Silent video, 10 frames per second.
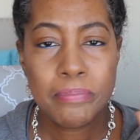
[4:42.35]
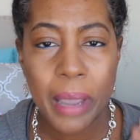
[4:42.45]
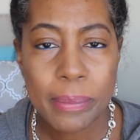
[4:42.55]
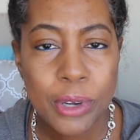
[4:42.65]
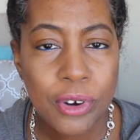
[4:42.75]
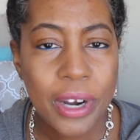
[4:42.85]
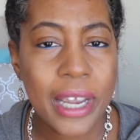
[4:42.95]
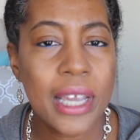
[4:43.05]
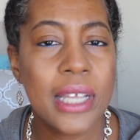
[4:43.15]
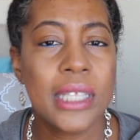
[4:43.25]
baby your
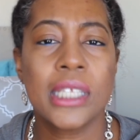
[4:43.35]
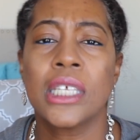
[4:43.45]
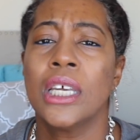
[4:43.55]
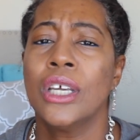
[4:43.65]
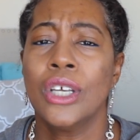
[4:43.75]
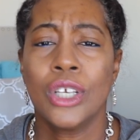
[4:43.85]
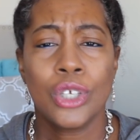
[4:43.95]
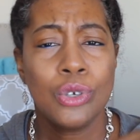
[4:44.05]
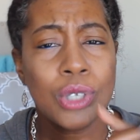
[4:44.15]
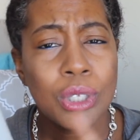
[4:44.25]
ends,
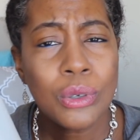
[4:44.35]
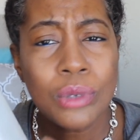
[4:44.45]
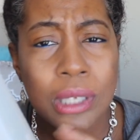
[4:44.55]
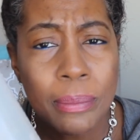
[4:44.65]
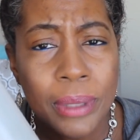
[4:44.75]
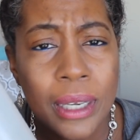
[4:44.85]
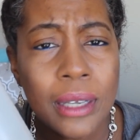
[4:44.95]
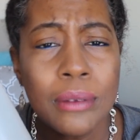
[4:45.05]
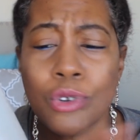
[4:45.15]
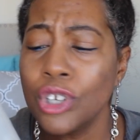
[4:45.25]
use a little
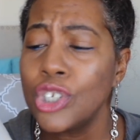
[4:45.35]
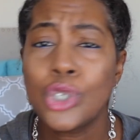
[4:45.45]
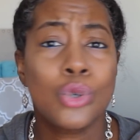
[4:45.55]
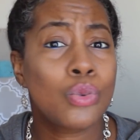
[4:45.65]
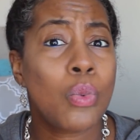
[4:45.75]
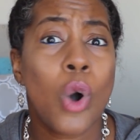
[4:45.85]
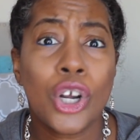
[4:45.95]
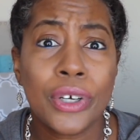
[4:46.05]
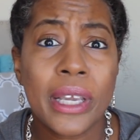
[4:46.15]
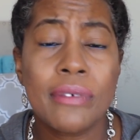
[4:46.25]
something. You could just use
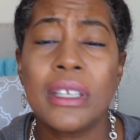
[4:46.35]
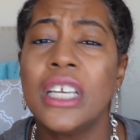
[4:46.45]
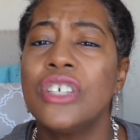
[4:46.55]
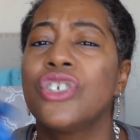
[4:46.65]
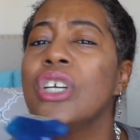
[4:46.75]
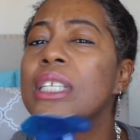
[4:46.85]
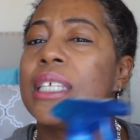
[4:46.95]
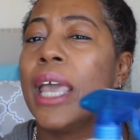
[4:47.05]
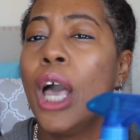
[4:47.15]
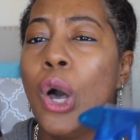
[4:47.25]
water even. It's just
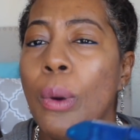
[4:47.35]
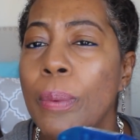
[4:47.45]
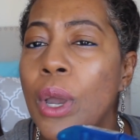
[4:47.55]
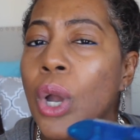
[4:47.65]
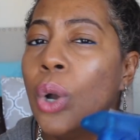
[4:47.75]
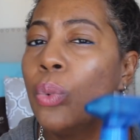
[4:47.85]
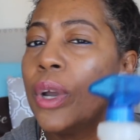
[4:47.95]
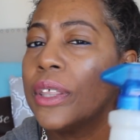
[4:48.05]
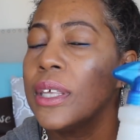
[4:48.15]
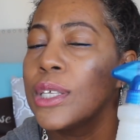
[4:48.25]
to help
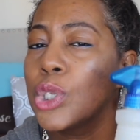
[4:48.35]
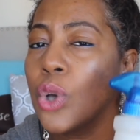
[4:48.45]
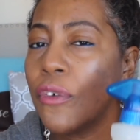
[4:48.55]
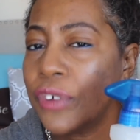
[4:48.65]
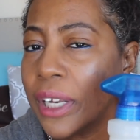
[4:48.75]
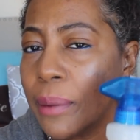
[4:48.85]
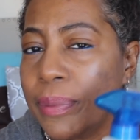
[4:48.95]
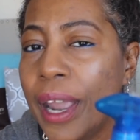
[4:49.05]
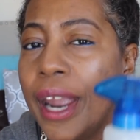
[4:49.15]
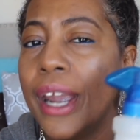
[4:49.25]
with softening up
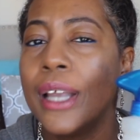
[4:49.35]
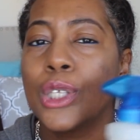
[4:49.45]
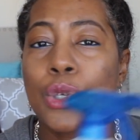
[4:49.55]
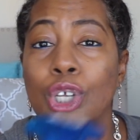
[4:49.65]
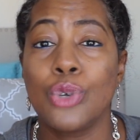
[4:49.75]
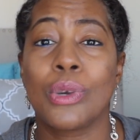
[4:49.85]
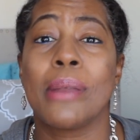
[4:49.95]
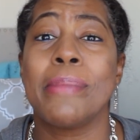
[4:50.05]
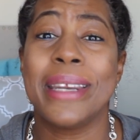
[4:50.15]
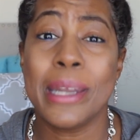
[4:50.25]
the hair so that you
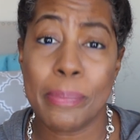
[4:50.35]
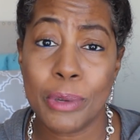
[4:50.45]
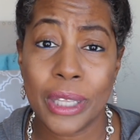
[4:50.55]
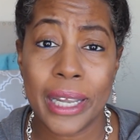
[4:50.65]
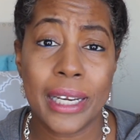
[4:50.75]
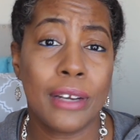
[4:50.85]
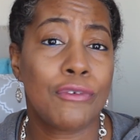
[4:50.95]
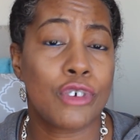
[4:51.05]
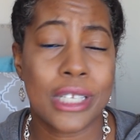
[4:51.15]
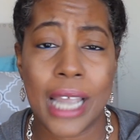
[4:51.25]
can manipulate it
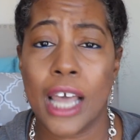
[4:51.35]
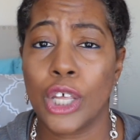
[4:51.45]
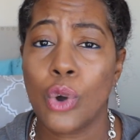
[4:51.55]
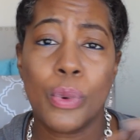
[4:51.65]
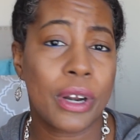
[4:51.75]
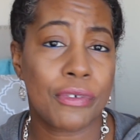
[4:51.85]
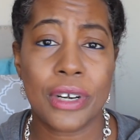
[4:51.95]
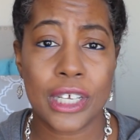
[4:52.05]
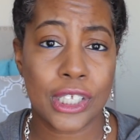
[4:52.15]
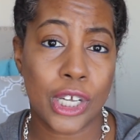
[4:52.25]
for styling or whatever
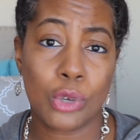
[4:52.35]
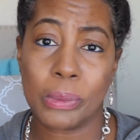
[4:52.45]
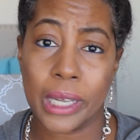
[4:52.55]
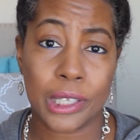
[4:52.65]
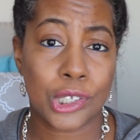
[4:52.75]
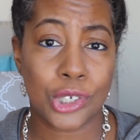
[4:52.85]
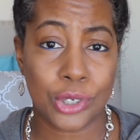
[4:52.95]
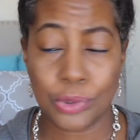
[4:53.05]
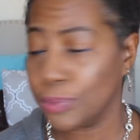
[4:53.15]
it is that you plan to do.